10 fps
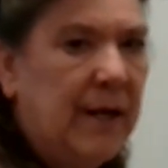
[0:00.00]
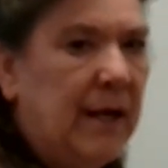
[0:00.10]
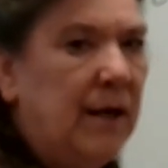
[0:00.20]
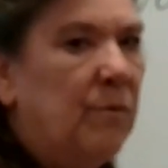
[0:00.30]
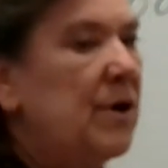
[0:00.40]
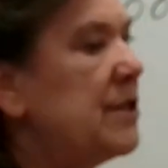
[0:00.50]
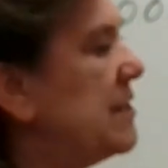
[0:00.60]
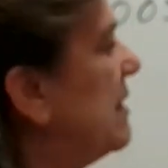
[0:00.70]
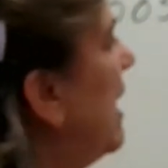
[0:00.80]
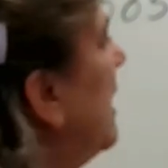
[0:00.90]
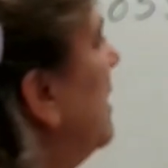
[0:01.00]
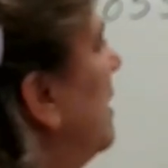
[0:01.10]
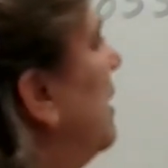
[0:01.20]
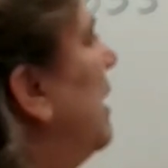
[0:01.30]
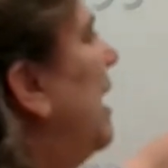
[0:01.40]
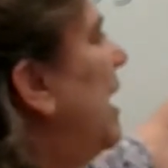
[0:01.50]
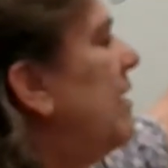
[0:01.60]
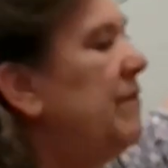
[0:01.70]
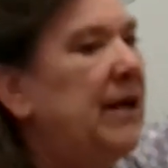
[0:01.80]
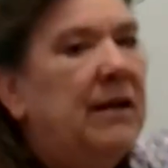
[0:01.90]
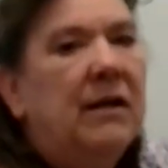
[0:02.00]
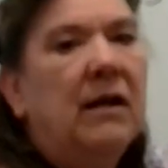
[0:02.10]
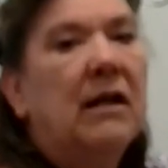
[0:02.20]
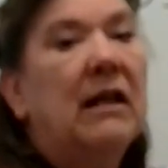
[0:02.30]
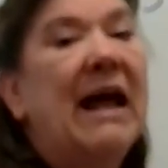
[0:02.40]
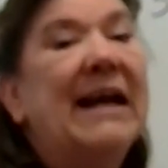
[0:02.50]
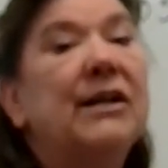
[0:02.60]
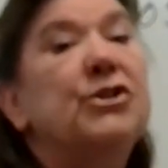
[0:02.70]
It works like having like